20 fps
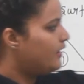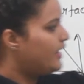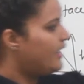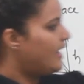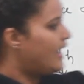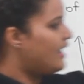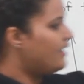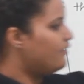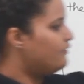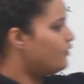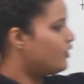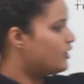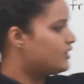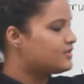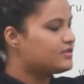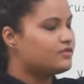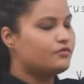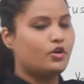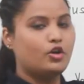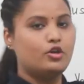have what
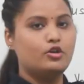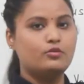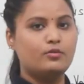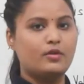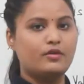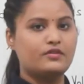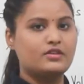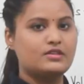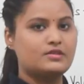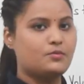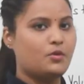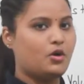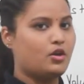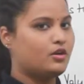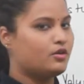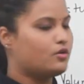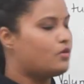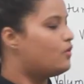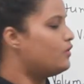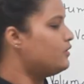is the volume of the
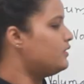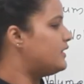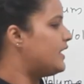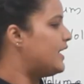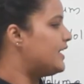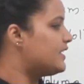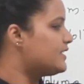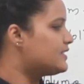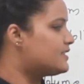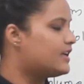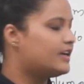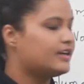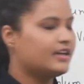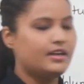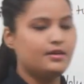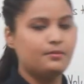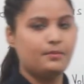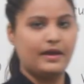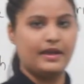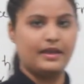smaller cone, that is
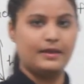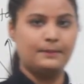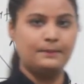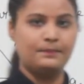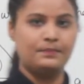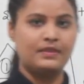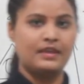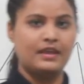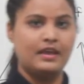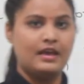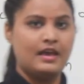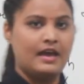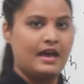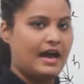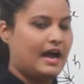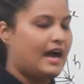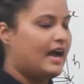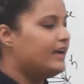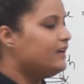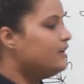13 pi.
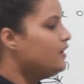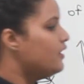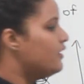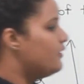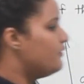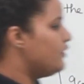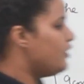And we